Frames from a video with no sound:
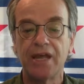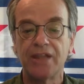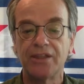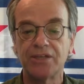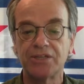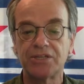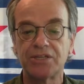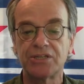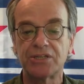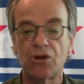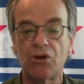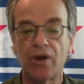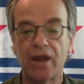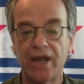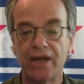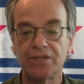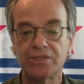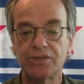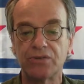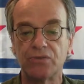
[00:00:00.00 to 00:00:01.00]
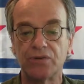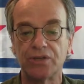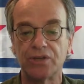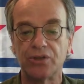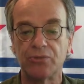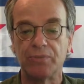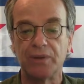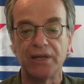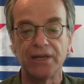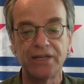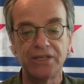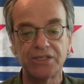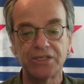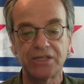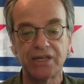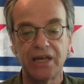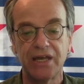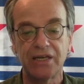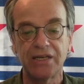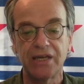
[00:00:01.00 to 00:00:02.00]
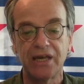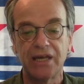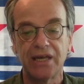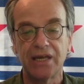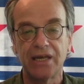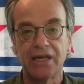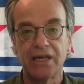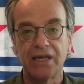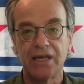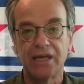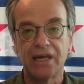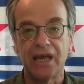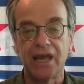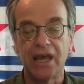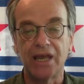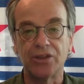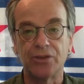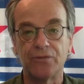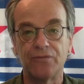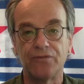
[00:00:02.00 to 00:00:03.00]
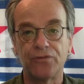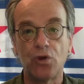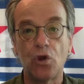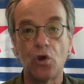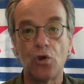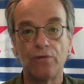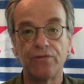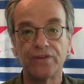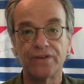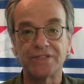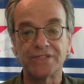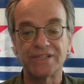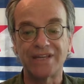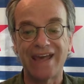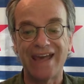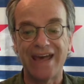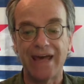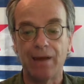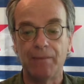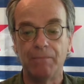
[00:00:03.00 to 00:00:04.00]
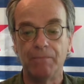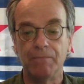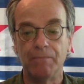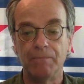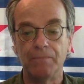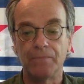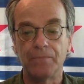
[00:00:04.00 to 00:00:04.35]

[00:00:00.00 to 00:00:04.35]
This is our answer to the police state and the COVID scam.